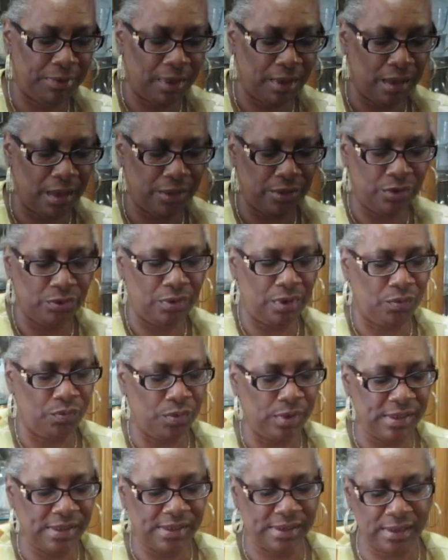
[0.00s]
thing I do on
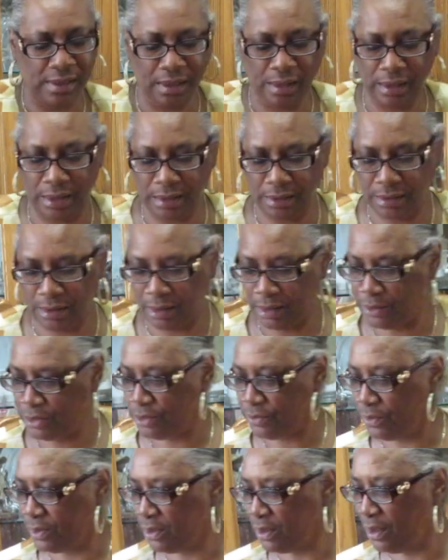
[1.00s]
one side, I
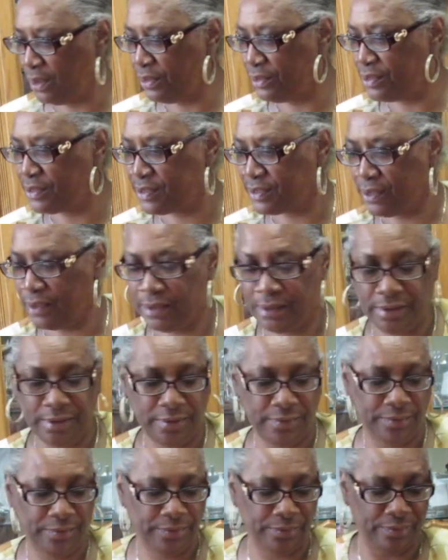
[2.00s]
do on the other
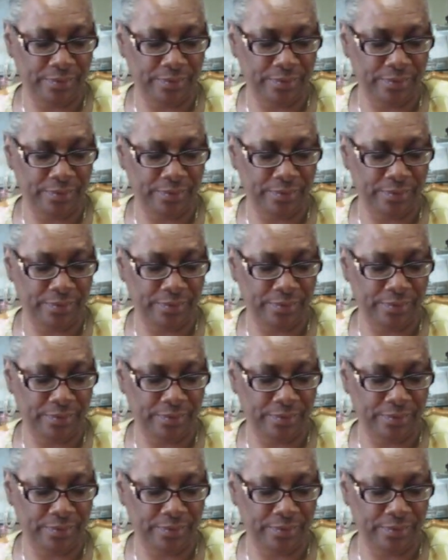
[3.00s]
side.